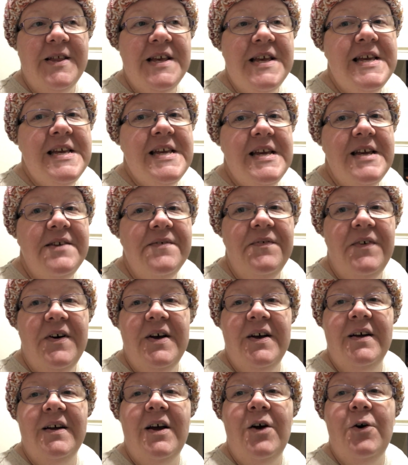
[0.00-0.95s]
Eve.
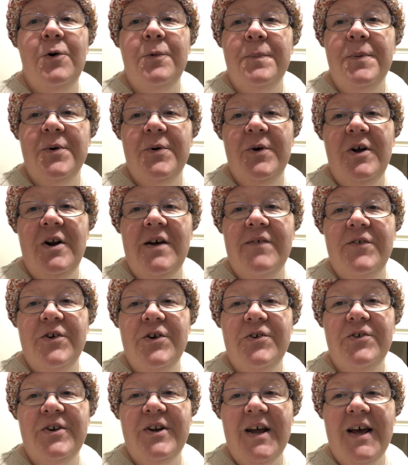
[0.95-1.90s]
Hope you all have a
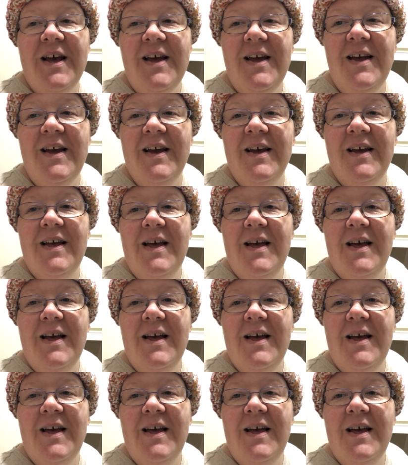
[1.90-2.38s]
good day.